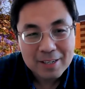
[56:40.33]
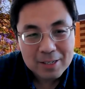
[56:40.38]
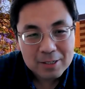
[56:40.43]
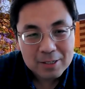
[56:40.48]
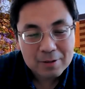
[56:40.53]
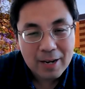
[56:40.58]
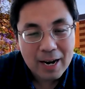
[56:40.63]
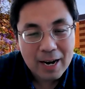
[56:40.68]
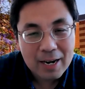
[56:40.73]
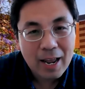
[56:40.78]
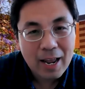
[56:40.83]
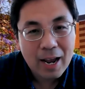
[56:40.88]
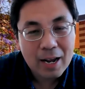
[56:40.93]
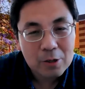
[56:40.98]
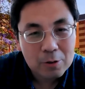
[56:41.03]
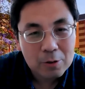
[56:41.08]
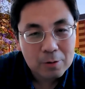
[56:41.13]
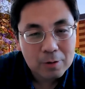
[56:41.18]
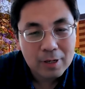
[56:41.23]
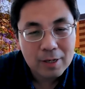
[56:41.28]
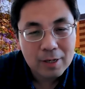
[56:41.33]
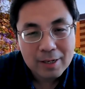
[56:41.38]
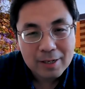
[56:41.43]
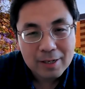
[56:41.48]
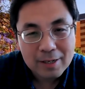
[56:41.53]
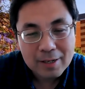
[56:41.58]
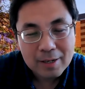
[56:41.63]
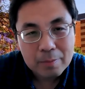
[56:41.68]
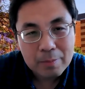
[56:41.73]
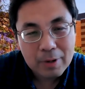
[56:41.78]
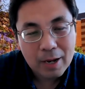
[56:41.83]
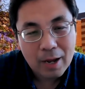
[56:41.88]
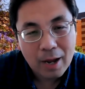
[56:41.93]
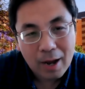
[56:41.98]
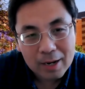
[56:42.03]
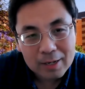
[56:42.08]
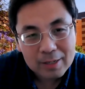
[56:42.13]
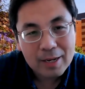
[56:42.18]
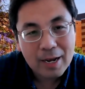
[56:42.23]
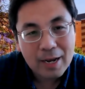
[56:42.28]
So that actually
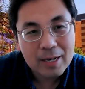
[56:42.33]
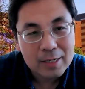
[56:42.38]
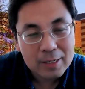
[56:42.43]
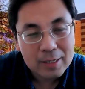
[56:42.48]
behind that